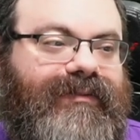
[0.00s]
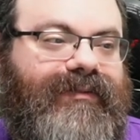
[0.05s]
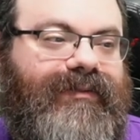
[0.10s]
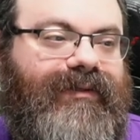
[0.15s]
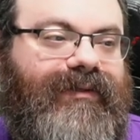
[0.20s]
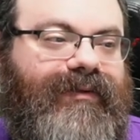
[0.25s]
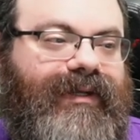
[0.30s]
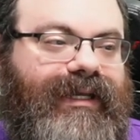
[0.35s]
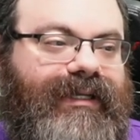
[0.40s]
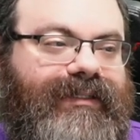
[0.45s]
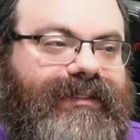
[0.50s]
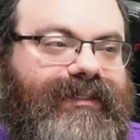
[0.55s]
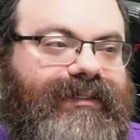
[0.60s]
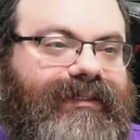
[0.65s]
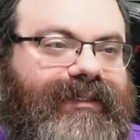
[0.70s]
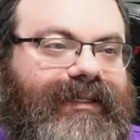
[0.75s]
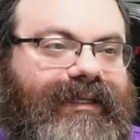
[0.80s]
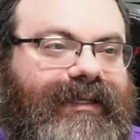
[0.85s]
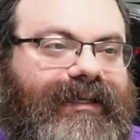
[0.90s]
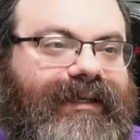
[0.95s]
All right.
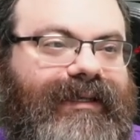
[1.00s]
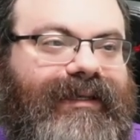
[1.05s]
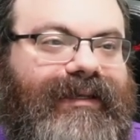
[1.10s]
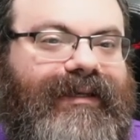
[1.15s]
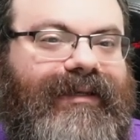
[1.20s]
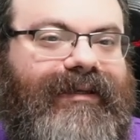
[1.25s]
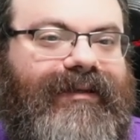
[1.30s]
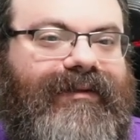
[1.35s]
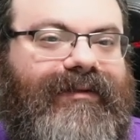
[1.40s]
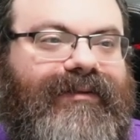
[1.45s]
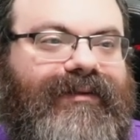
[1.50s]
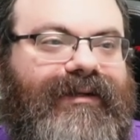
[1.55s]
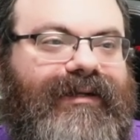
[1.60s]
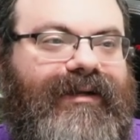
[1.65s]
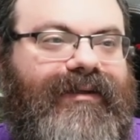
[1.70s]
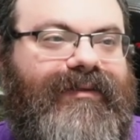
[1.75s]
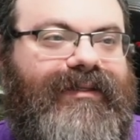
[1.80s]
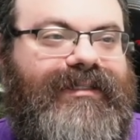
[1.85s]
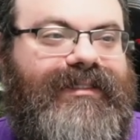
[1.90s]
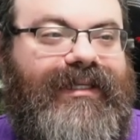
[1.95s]
Clear
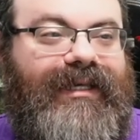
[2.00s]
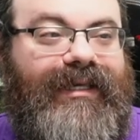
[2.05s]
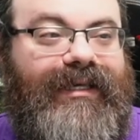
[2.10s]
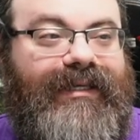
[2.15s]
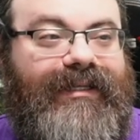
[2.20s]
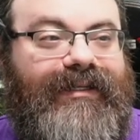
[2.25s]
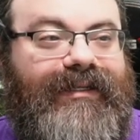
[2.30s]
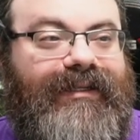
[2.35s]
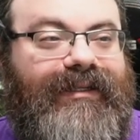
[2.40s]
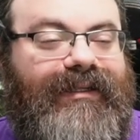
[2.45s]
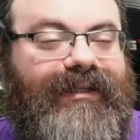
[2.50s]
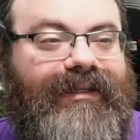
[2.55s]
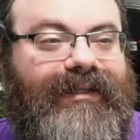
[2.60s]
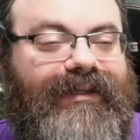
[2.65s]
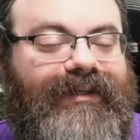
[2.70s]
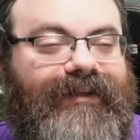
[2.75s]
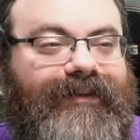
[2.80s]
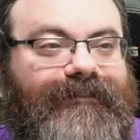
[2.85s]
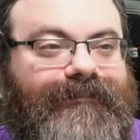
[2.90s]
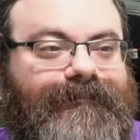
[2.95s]
out this 8.
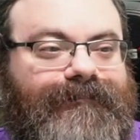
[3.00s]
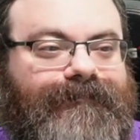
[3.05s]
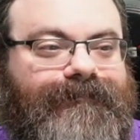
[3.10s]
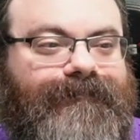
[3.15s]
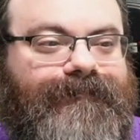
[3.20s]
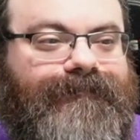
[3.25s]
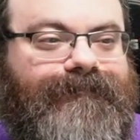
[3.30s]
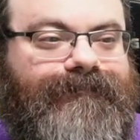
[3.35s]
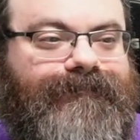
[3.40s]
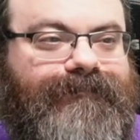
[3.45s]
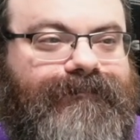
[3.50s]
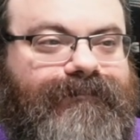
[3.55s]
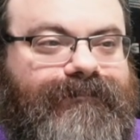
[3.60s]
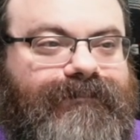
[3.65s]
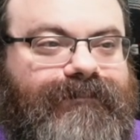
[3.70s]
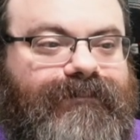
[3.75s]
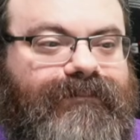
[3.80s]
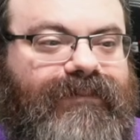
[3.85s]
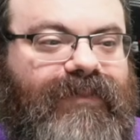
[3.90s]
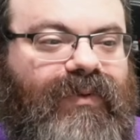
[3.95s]
Um,
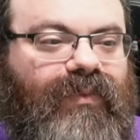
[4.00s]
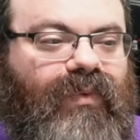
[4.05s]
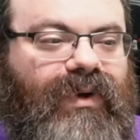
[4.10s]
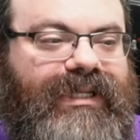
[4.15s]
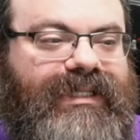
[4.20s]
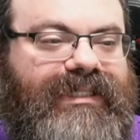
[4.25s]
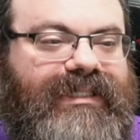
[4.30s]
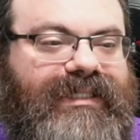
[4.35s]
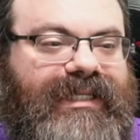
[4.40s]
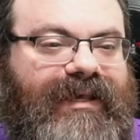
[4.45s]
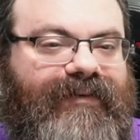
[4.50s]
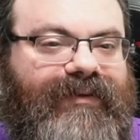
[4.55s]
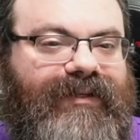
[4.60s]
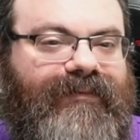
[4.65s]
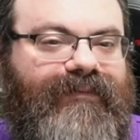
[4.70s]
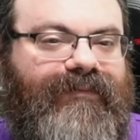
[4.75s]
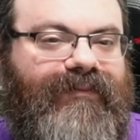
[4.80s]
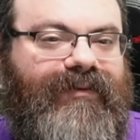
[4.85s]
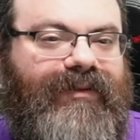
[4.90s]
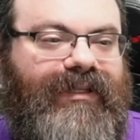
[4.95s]
1, 7
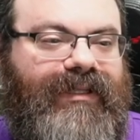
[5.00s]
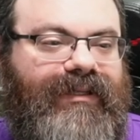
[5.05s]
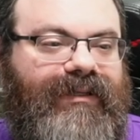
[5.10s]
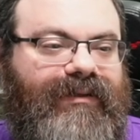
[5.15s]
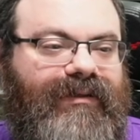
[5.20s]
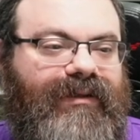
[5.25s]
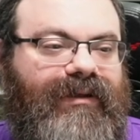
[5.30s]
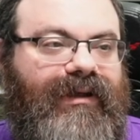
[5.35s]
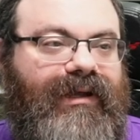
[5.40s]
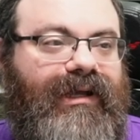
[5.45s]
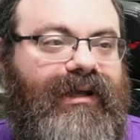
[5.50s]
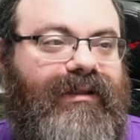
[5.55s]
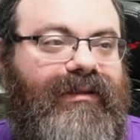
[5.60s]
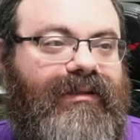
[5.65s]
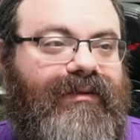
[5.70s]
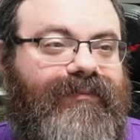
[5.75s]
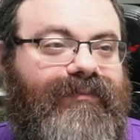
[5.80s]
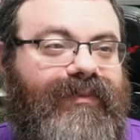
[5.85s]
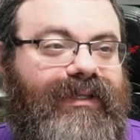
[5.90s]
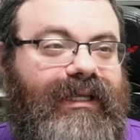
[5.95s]
for the
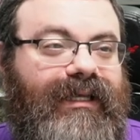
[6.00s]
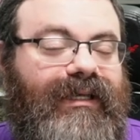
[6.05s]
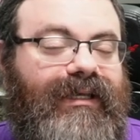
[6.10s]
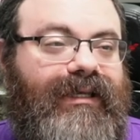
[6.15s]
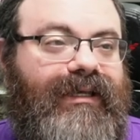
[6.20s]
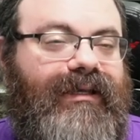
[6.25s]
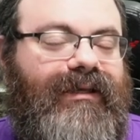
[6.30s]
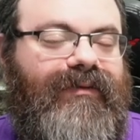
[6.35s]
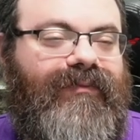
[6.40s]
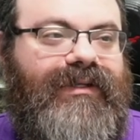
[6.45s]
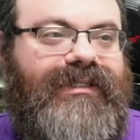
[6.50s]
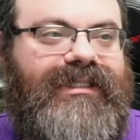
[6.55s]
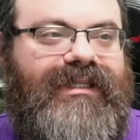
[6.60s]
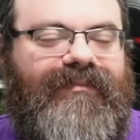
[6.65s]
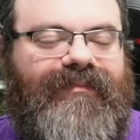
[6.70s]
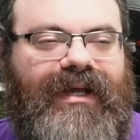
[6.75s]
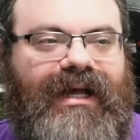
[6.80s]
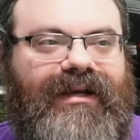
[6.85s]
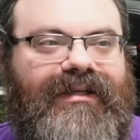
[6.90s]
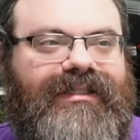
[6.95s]
column. What's the
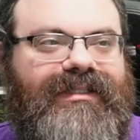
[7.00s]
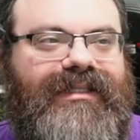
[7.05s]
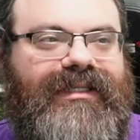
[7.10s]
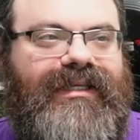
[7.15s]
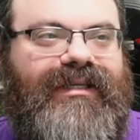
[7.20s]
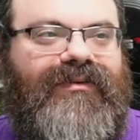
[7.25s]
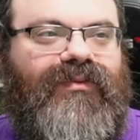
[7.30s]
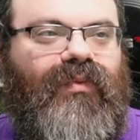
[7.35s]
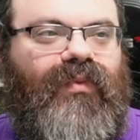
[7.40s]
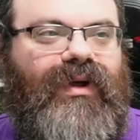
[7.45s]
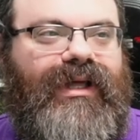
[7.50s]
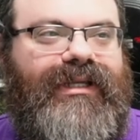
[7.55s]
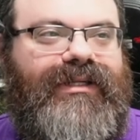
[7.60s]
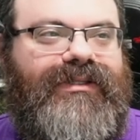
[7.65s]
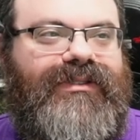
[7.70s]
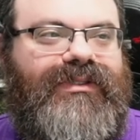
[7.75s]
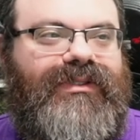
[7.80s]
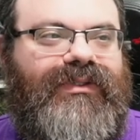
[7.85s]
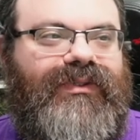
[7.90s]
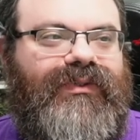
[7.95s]
box need?
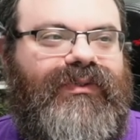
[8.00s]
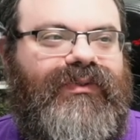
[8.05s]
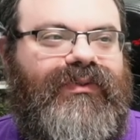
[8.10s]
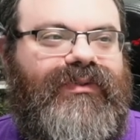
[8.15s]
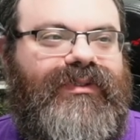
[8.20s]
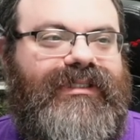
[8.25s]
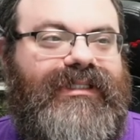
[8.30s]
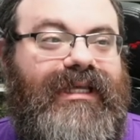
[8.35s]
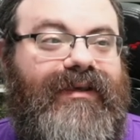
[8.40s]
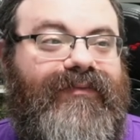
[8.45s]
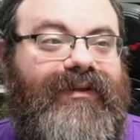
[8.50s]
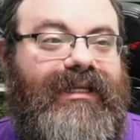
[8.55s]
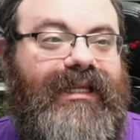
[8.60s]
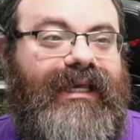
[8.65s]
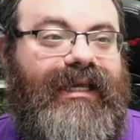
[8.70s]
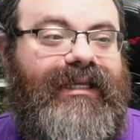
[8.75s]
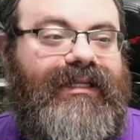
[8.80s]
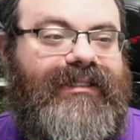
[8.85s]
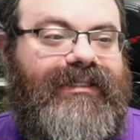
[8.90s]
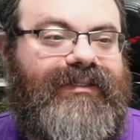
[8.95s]
1, 2, 7,
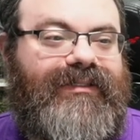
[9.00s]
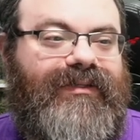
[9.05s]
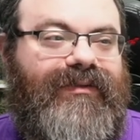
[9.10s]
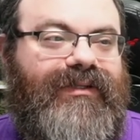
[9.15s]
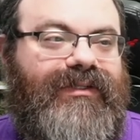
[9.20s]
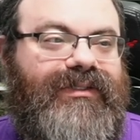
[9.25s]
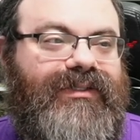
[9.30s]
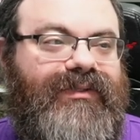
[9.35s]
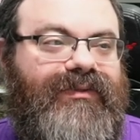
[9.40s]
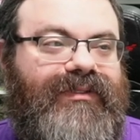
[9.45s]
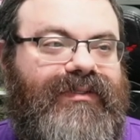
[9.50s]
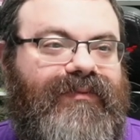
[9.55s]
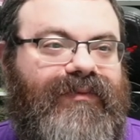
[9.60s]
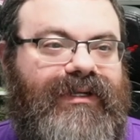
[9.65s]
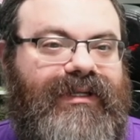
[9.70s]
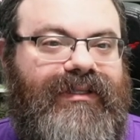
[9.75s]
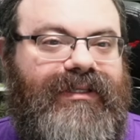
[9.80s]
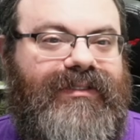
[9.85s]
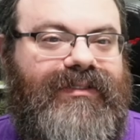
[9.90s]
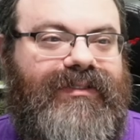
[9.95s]
8. So the 2's in one
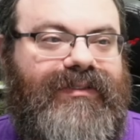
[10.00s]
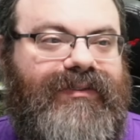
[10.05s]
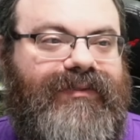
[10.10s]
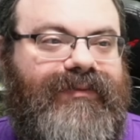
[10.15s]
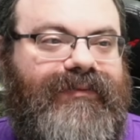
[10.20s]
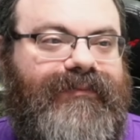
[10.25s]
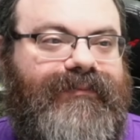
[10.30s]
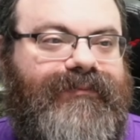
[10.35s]
of these two.